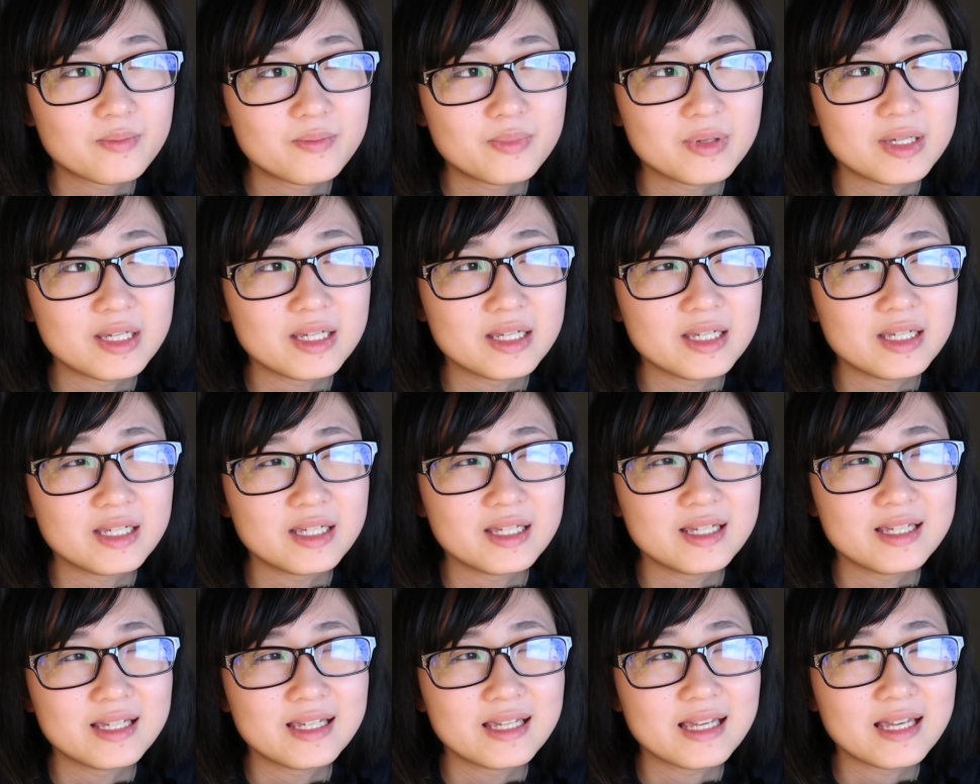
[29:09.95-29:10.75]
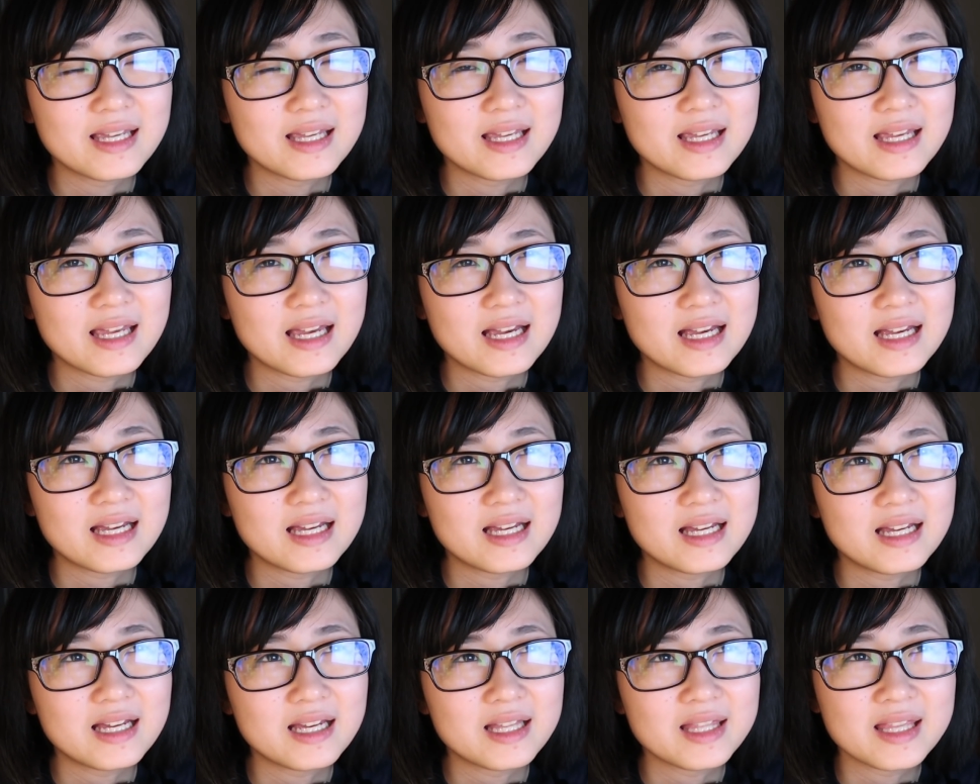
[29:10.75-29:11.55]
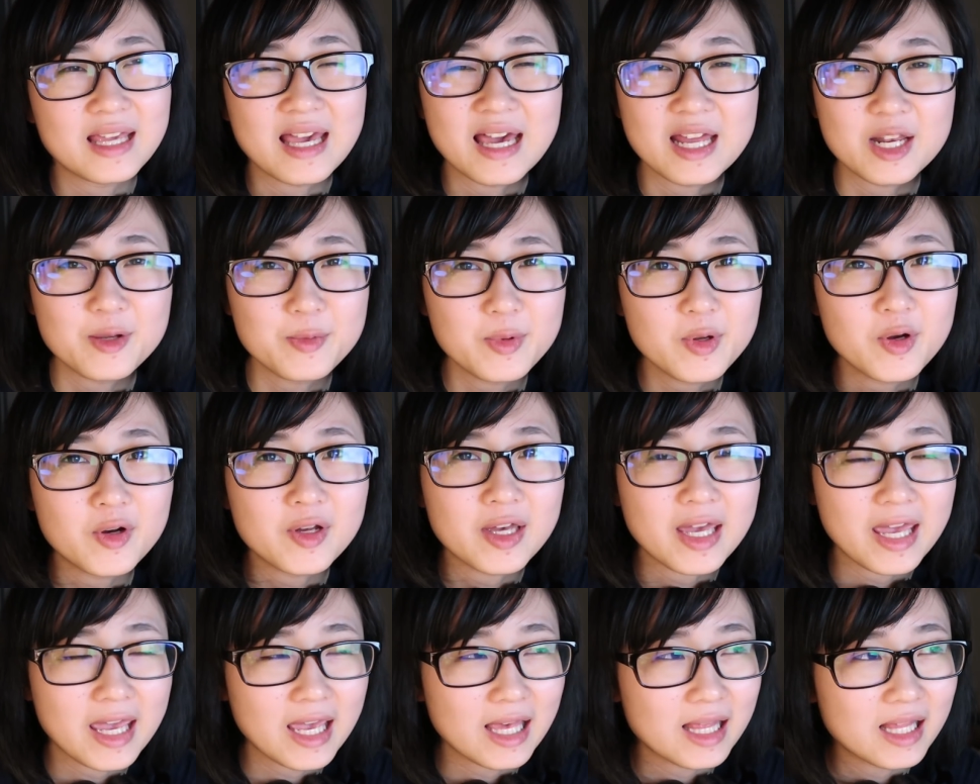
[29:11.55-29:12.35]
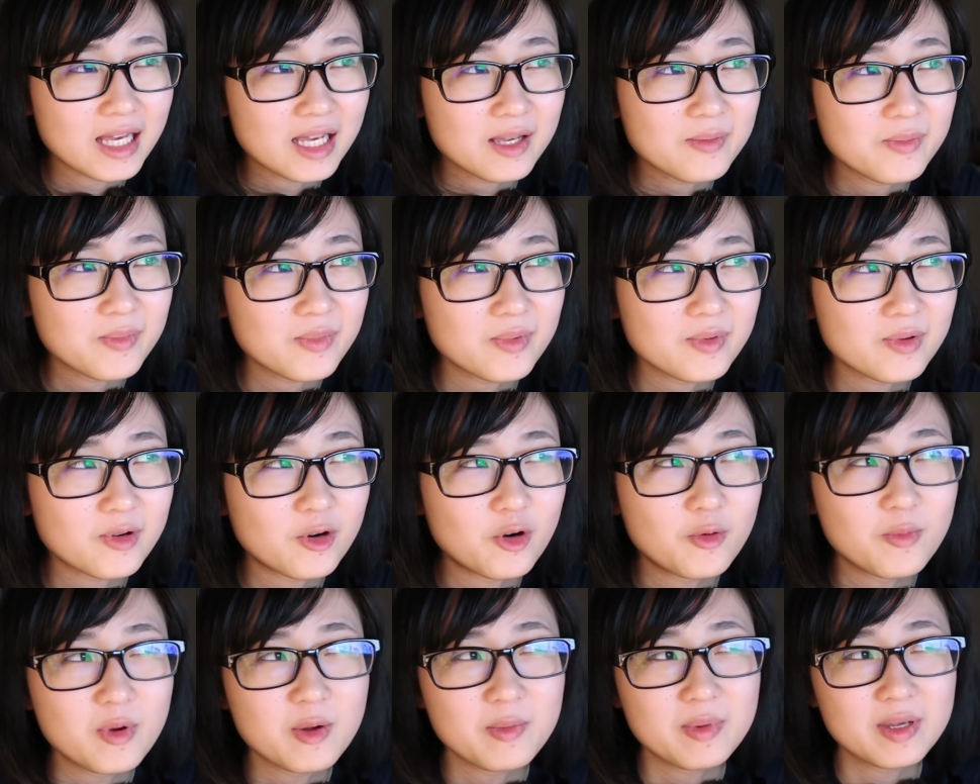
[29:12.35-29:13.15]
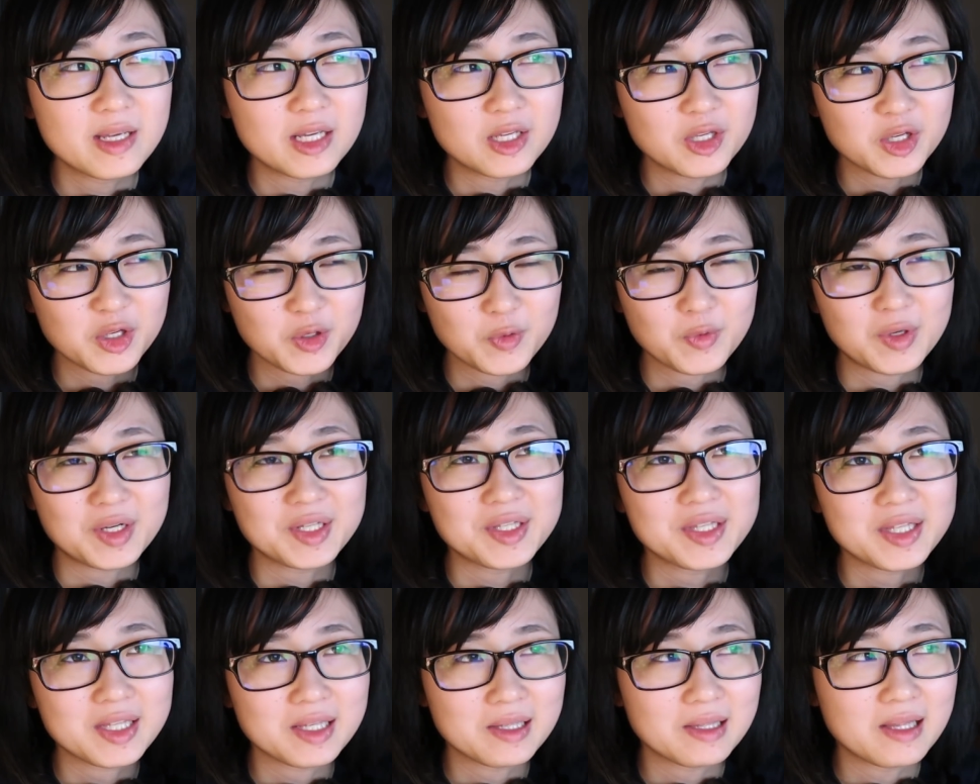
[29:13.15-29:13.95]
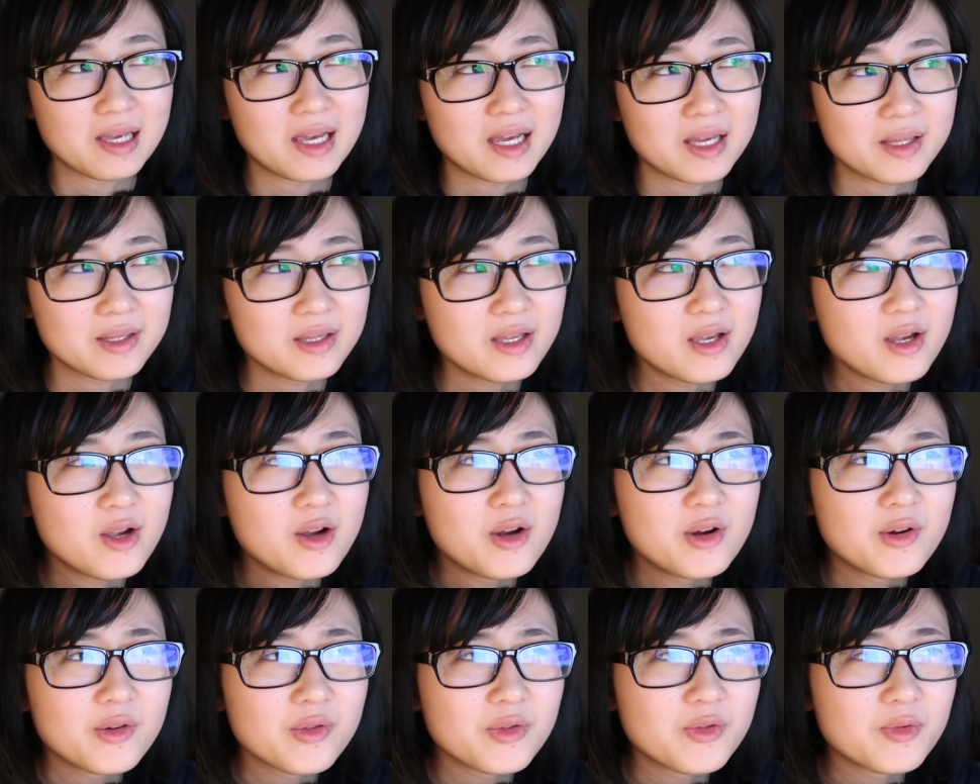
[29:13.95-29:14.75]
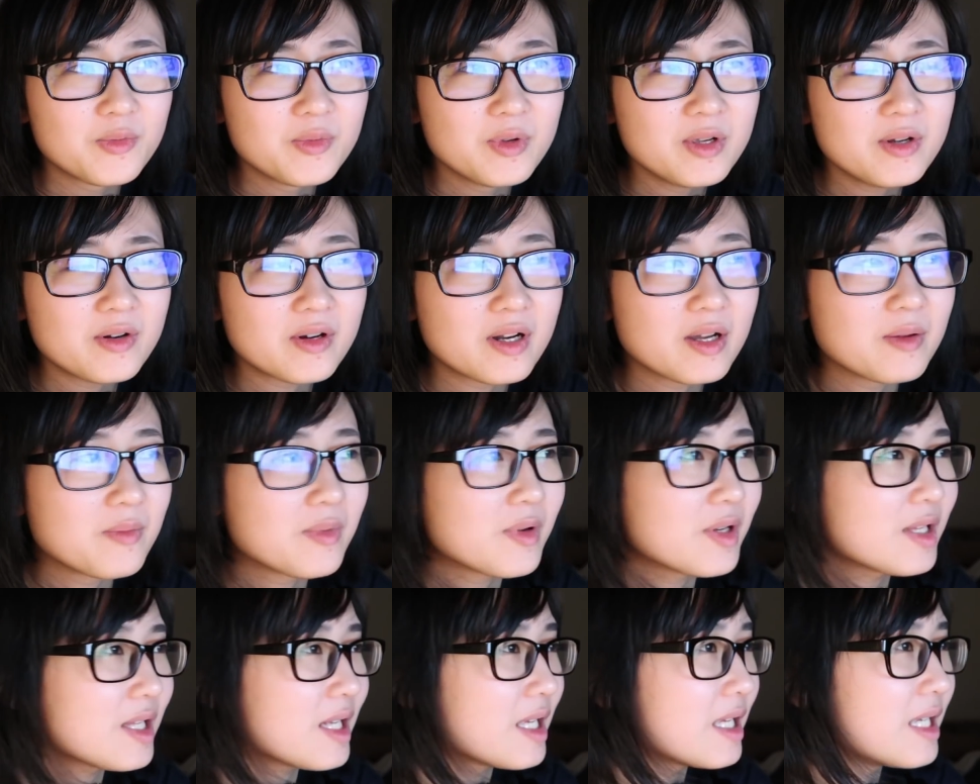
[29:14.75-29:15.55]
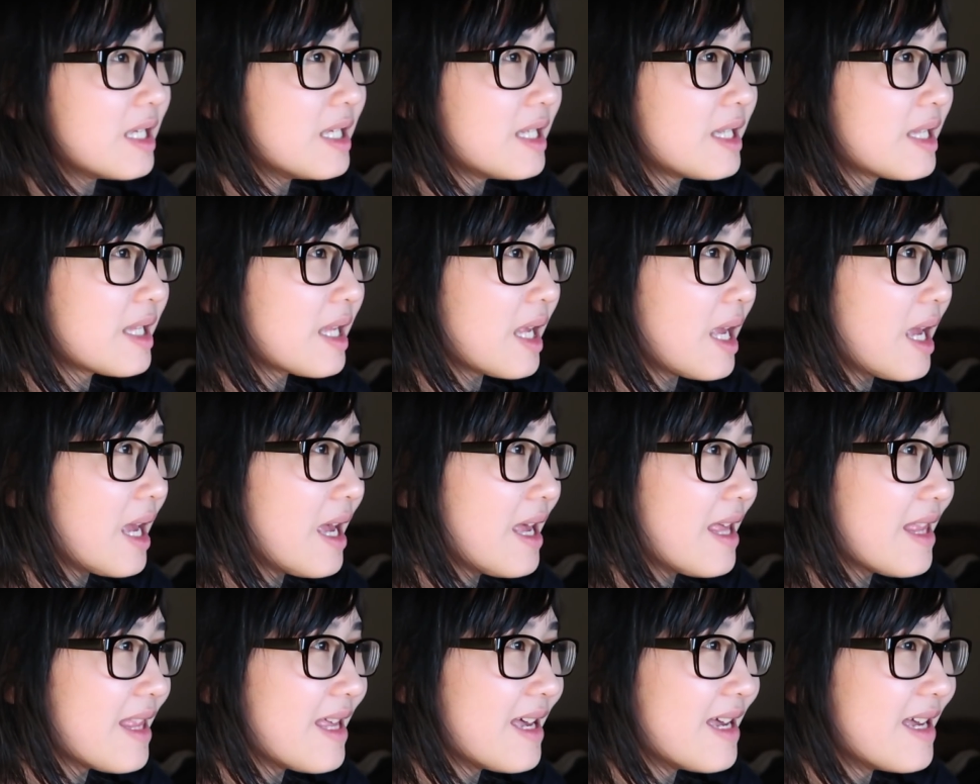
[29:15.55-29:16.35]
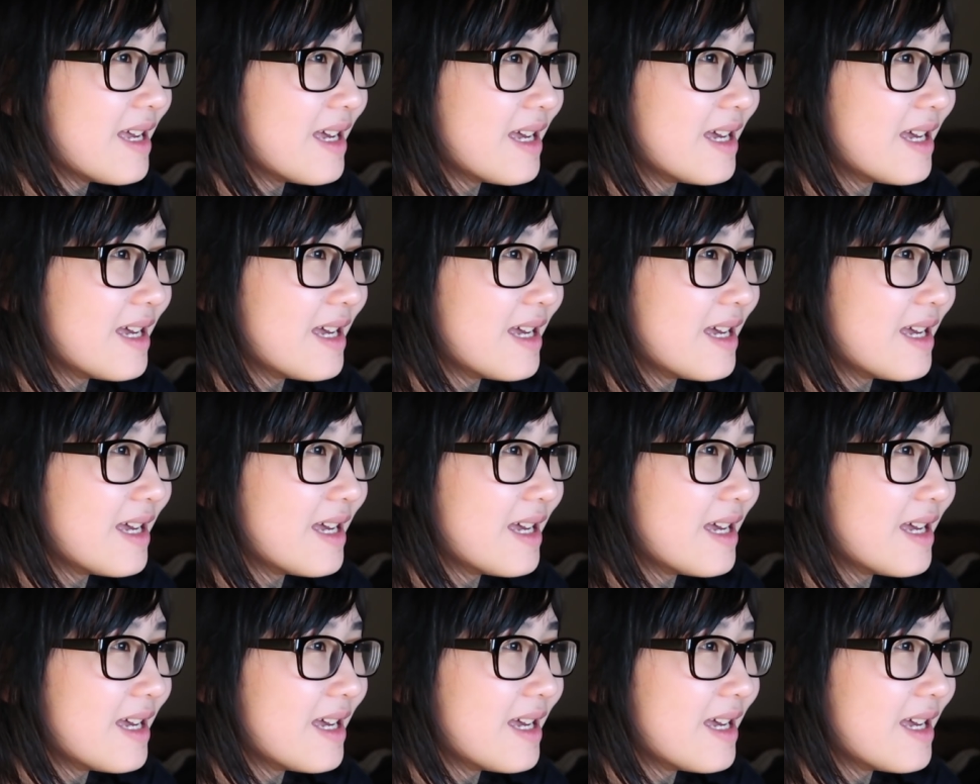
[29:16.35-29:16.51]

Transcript: be an enemy or ally, or maybe he just wants the land. To me, right, because like he said